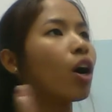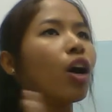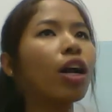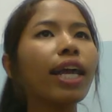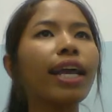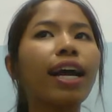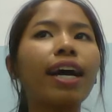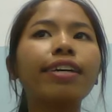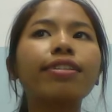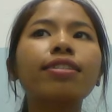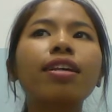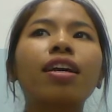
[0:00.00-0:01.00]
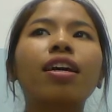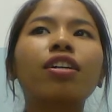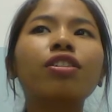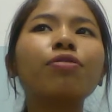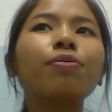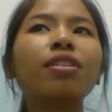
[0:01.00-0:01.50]
Okay guys,
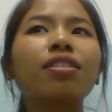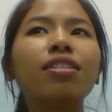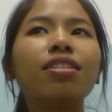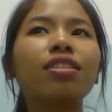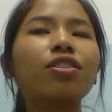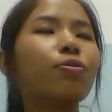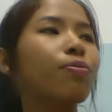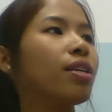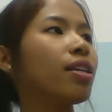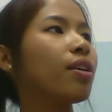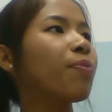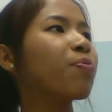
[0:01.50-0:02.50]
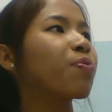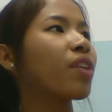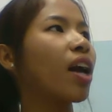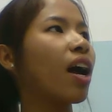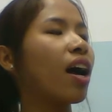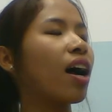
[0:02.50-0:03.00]
could you please listen to me?
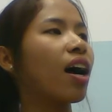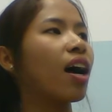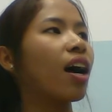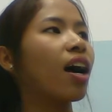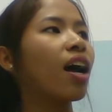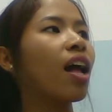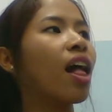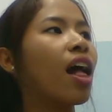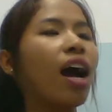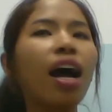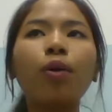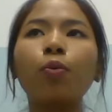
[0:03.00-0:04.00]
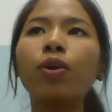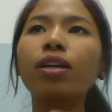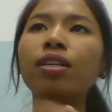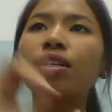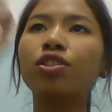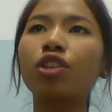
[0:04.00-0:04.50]
I
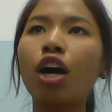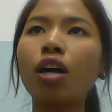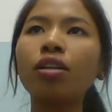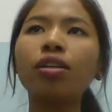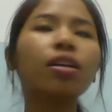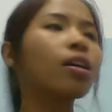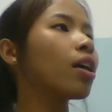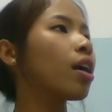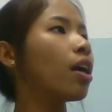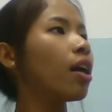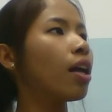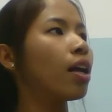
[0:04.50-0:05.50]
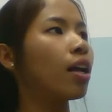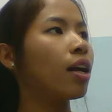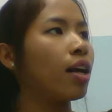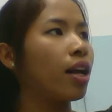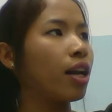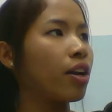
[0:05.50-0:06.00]
want
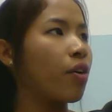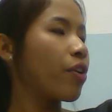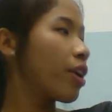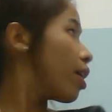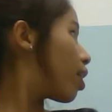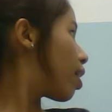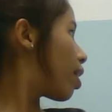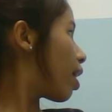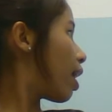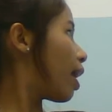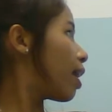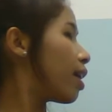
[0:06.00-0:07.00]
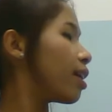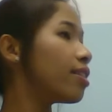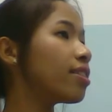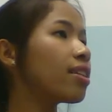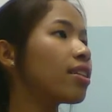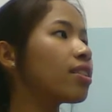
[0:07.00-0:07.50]
John, Henry, and
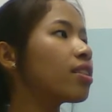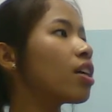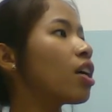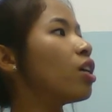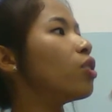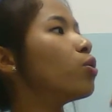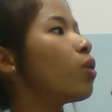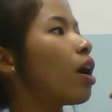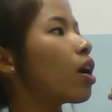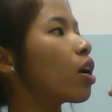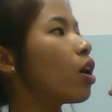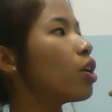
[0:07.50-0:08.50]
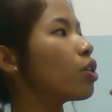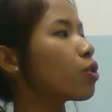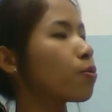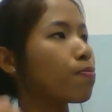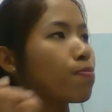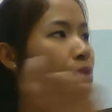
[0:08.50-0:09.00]
Hazel. You are going
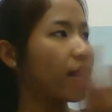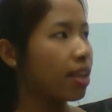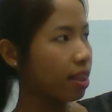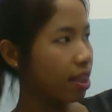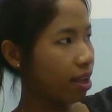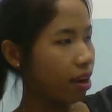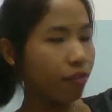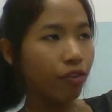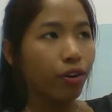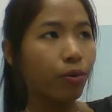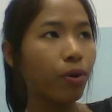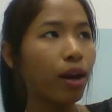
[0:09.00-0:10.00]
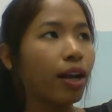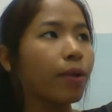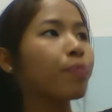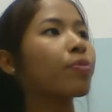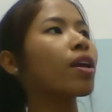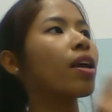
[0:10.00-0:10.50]
to meet there for a while,
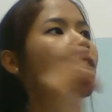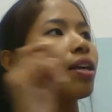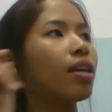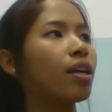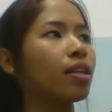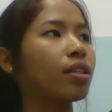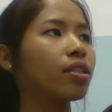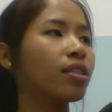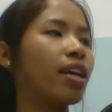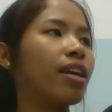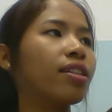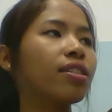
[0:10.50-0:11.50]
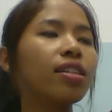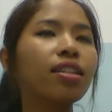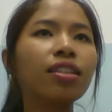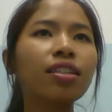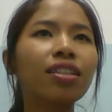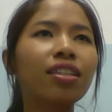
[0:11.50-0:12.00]
and then
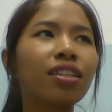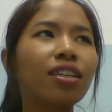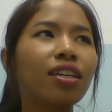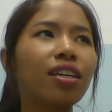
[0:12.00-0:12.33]
Hazel